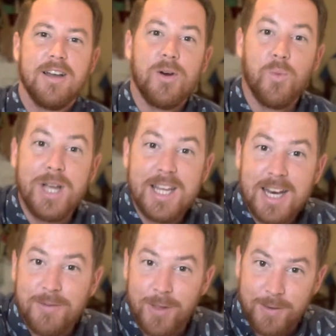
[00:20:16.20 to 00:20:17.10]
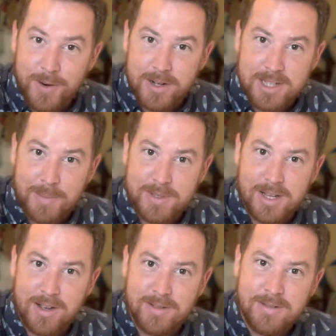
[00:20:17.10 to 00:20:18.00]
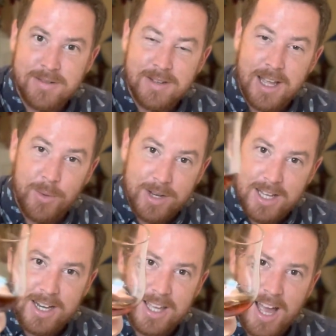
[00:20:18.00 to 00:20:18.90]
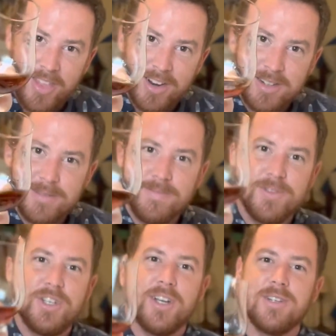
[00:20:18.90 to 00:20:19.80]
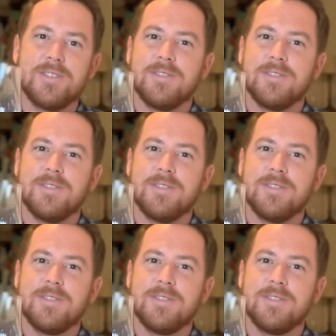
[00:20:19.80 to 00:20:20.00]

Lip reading: We did it for the first episode, and we did it together. Cheers.